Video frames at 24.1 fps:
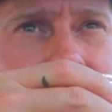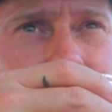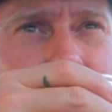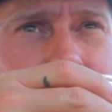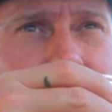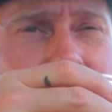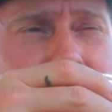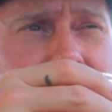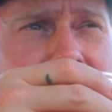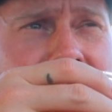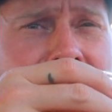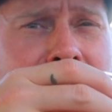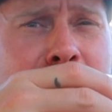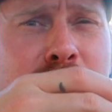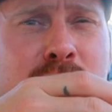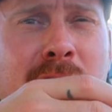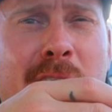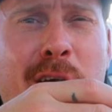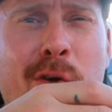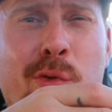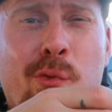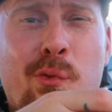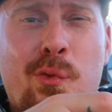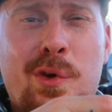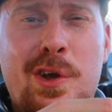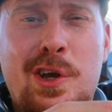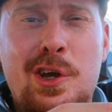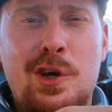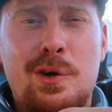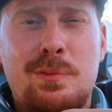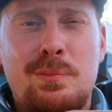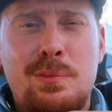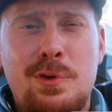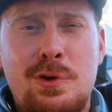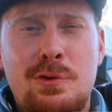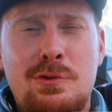I don't really think it's like
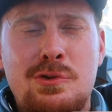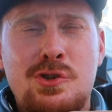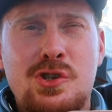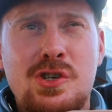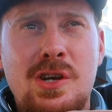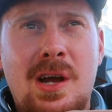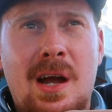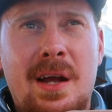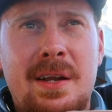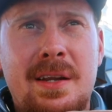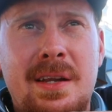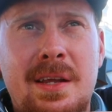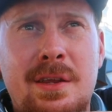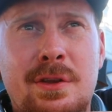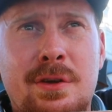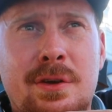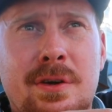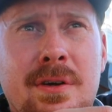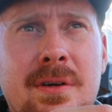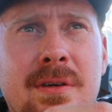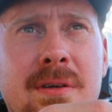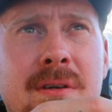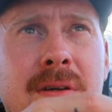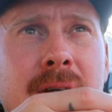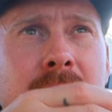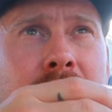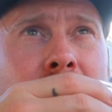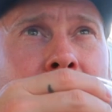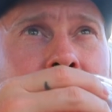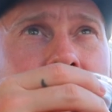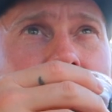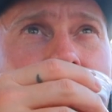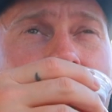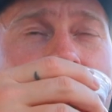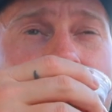real moonshine either. Yeah.